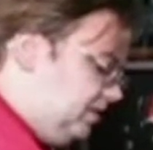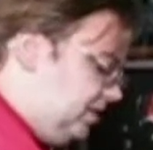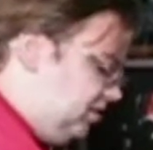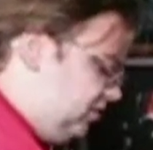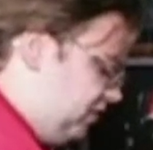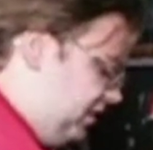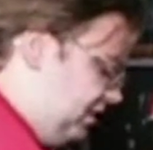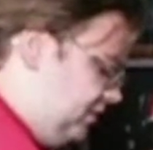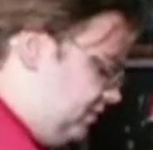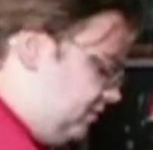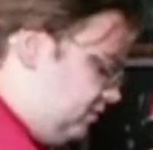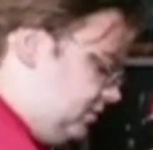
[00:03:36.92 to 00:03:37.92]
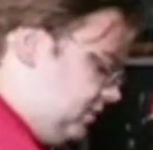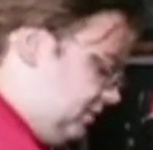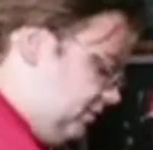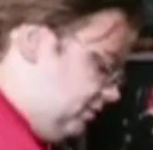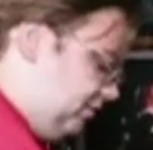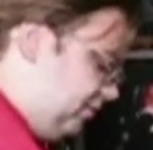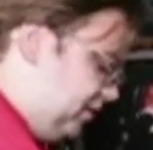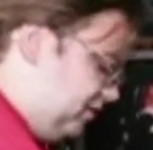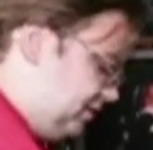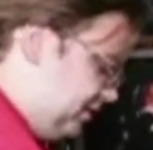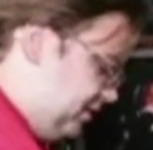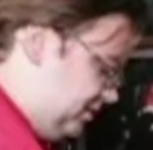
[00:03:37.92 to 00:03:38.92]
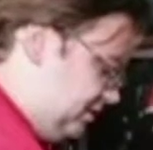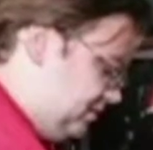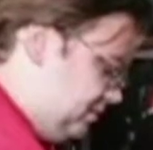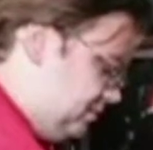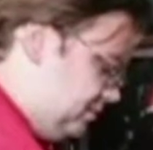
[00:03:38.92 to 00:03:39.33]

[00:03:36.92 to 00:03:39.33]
Tastes vaguely of three pebbles with marshmallows.